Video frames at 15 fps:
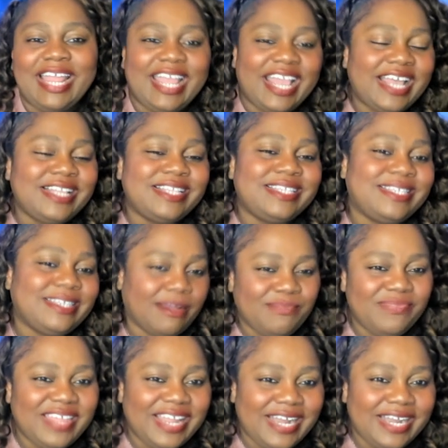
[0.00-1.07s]
Get
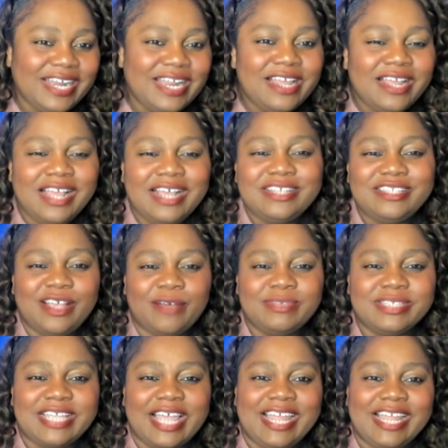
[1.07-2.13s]
Something, so I
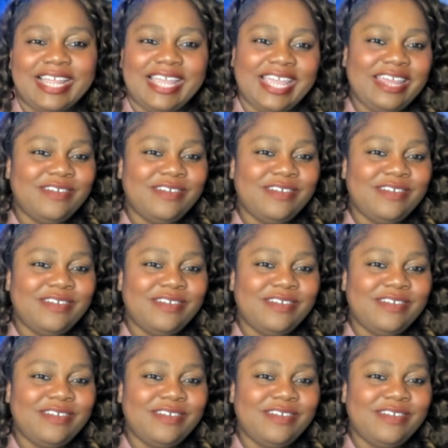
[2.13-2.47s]
was like, Get